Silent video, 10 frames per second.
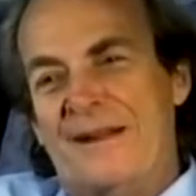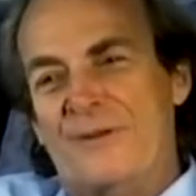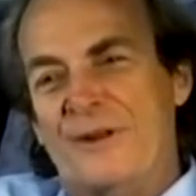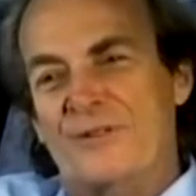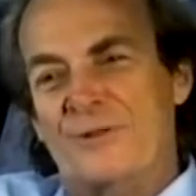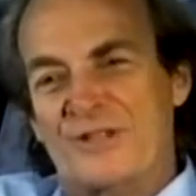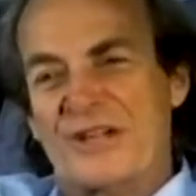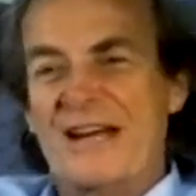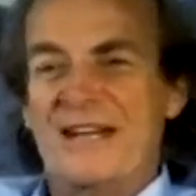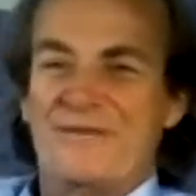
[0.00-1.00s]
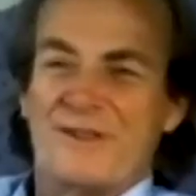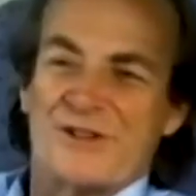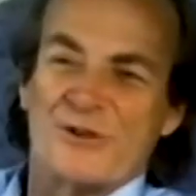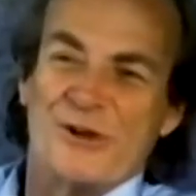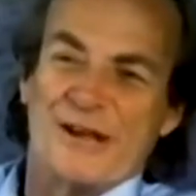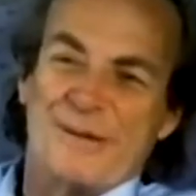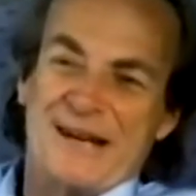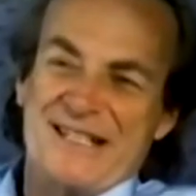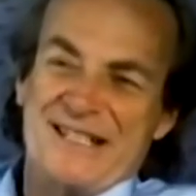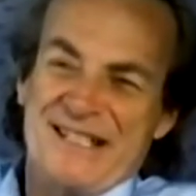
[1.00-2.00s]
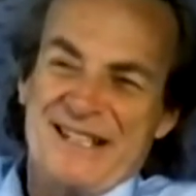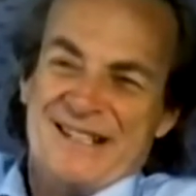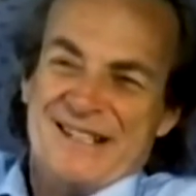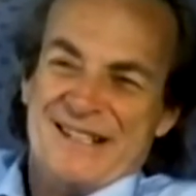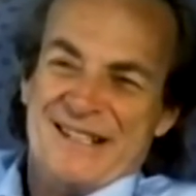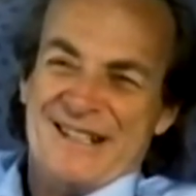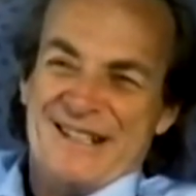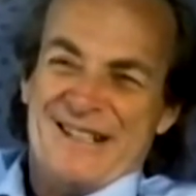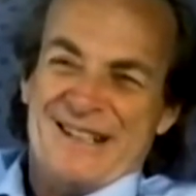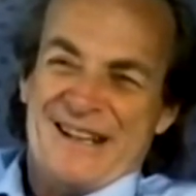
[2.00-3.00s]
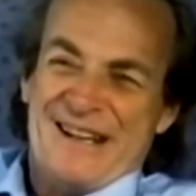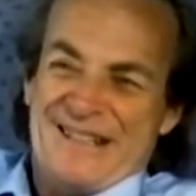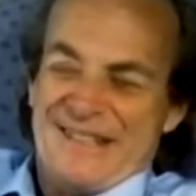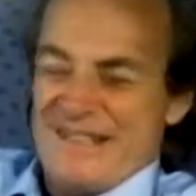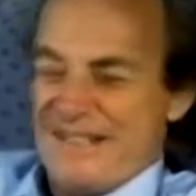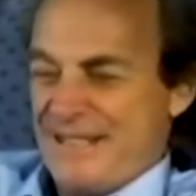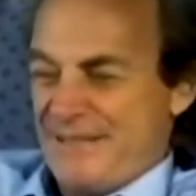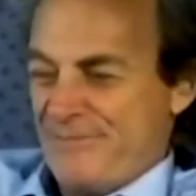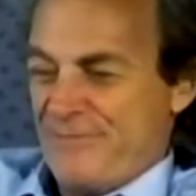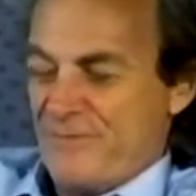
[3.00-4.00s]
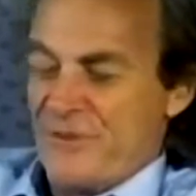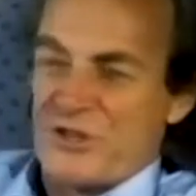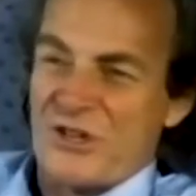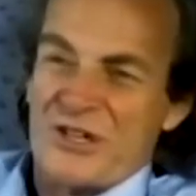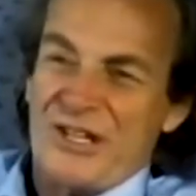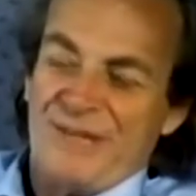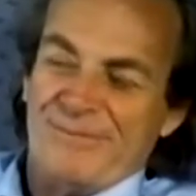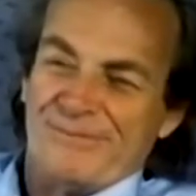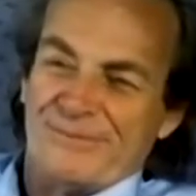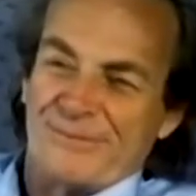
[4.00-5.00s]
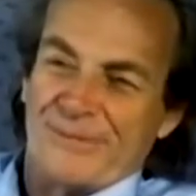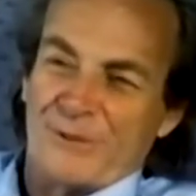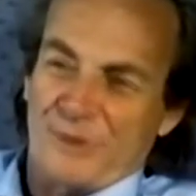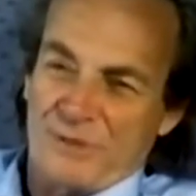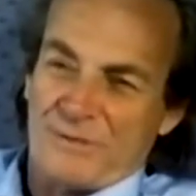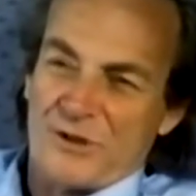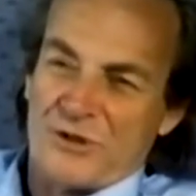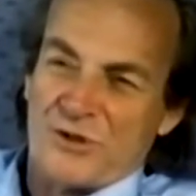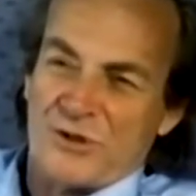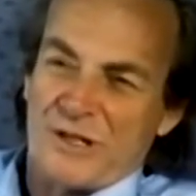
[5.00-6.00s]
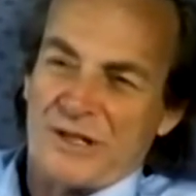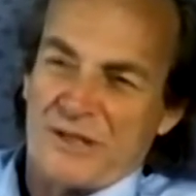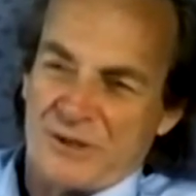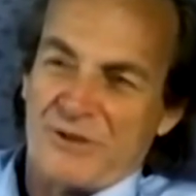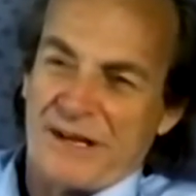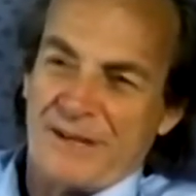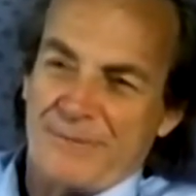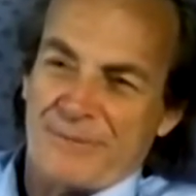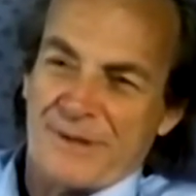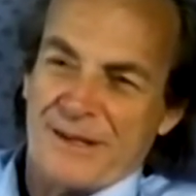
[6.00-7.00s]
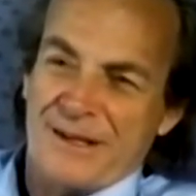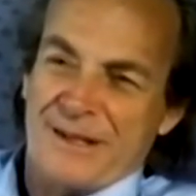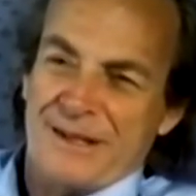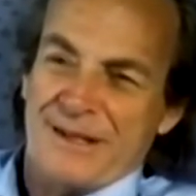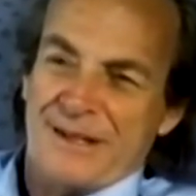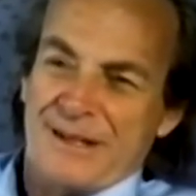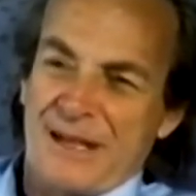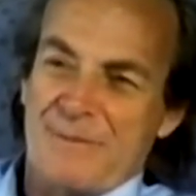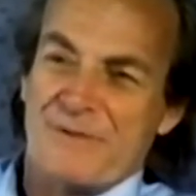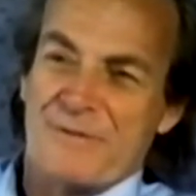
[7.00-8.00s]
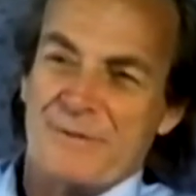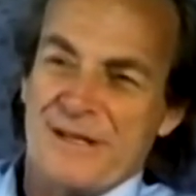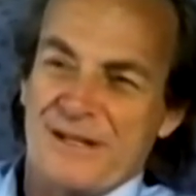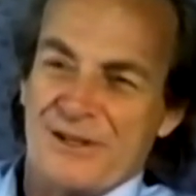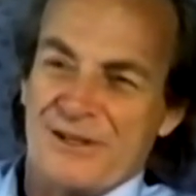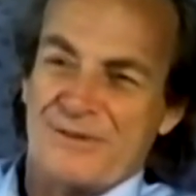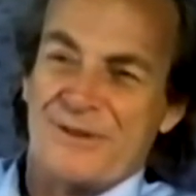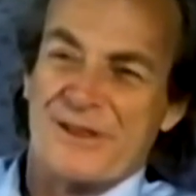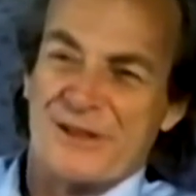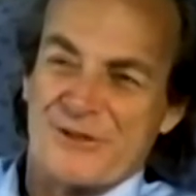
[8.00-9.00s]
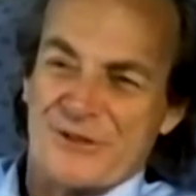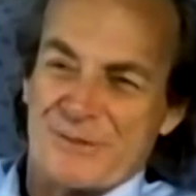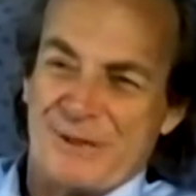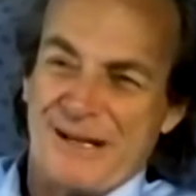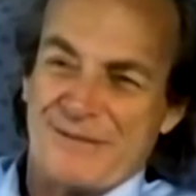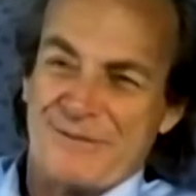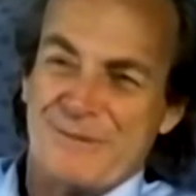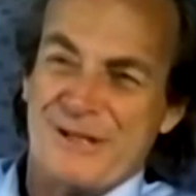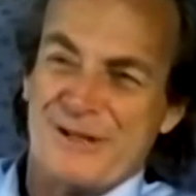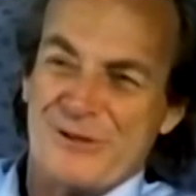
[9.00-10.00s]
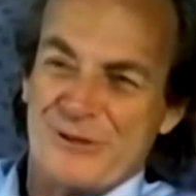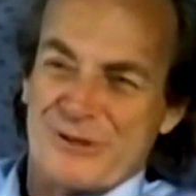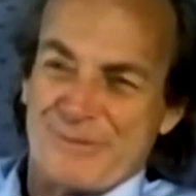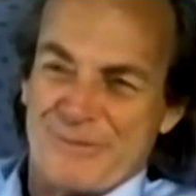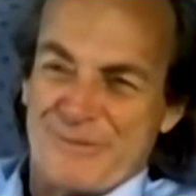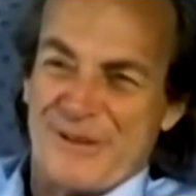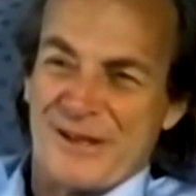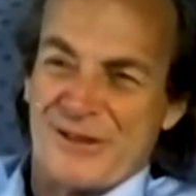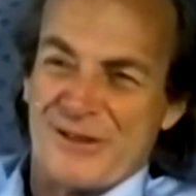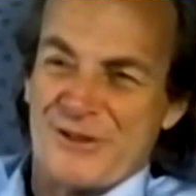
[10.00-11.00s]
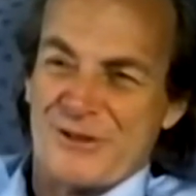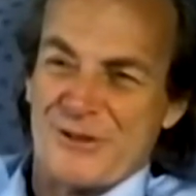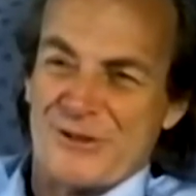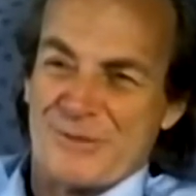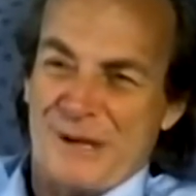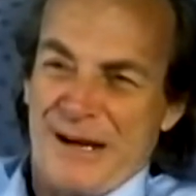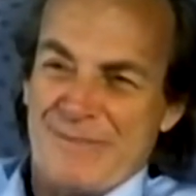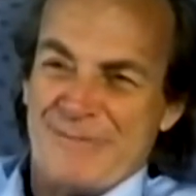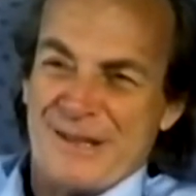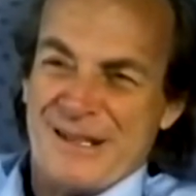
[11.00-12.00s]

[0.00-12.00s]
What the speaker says: I went to a scientific school, MIT, and in fraternity, when you first join, they try to keep you from being, if you think you're smart, from being feeling that you're too smart,